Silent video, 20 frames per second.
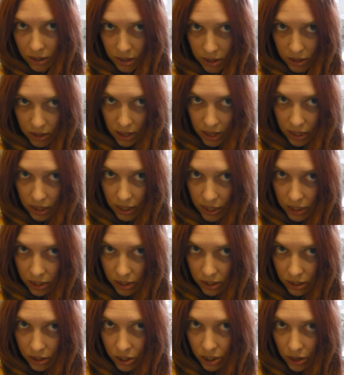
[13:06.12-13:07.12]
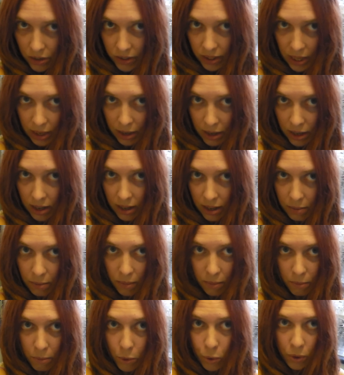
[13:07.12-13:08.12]
think this shows it
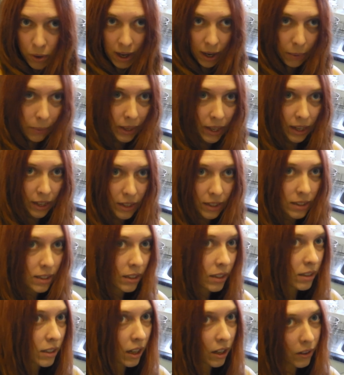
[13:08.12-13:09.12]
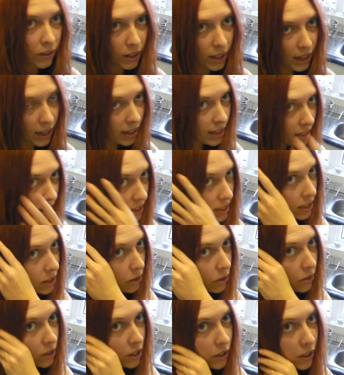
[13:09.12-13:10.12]
more how it is. So yeah, it's
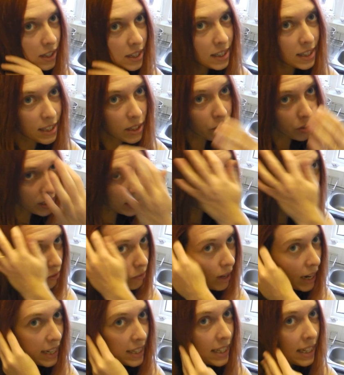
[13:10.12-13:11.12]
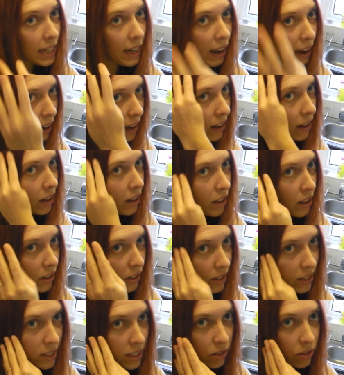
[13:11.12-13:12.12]
still, you can still see the red in it, you
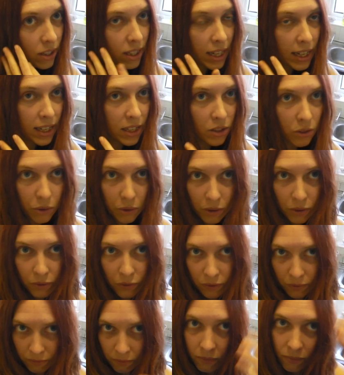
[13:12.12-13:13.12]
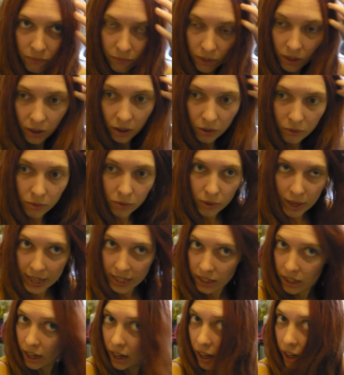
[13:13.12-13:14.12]
can still see it's sort of a
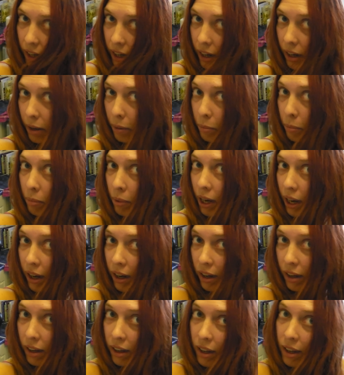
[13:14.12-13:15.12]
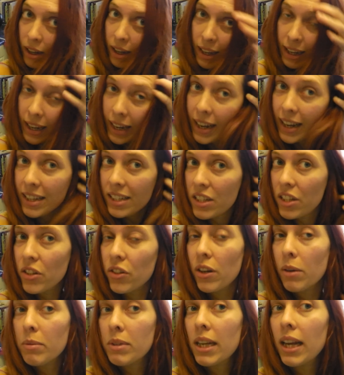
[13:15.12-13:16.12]
red colour, but it has
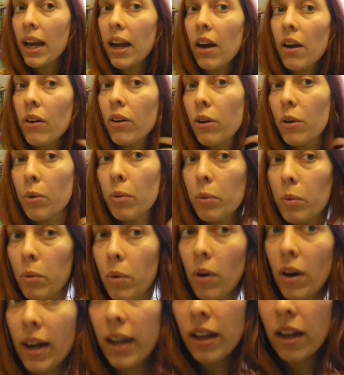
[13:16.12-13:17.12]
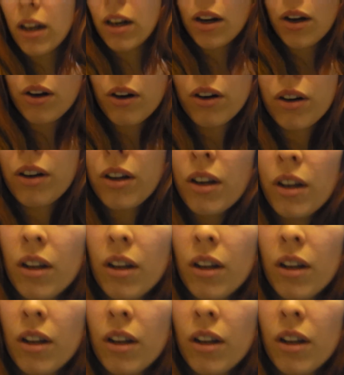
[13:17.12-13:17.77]
stripped out quite a lot.